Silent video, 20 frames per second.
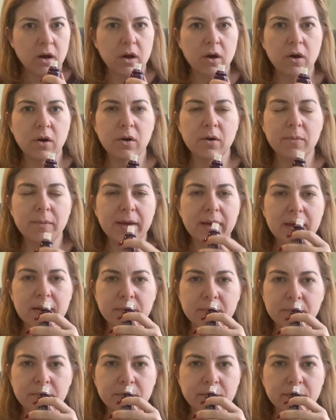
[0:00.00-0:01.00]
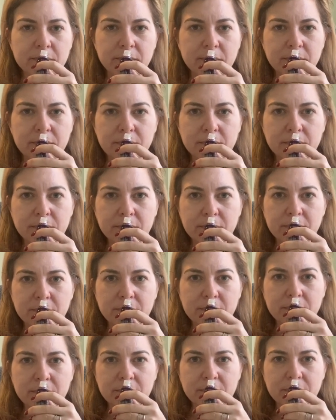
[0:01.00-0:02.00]
Oh man,
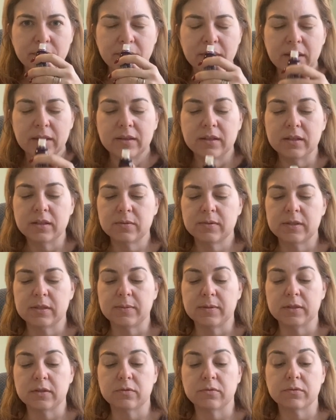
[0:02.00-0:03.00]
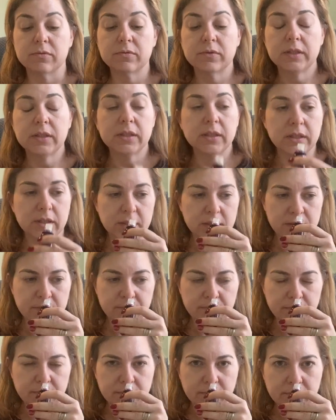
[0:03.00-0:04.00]
this one smells really good.
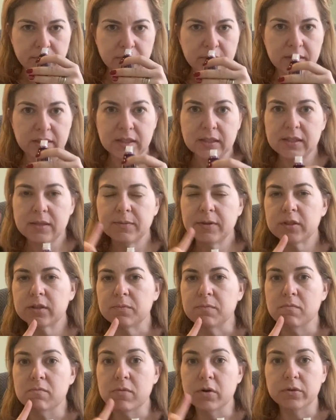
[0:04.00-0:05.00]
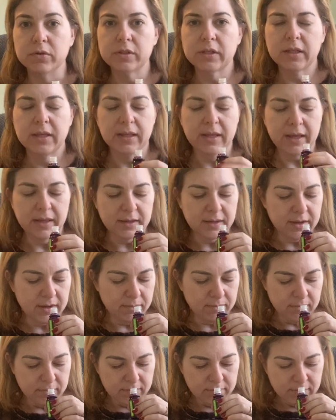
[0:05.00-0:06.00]
This smells mostly like
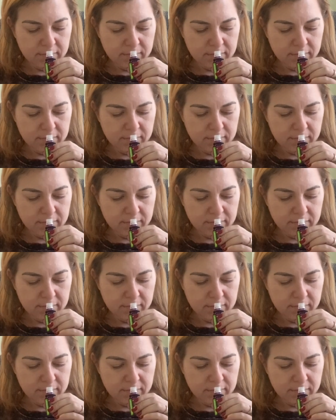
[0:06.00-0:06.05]
lime,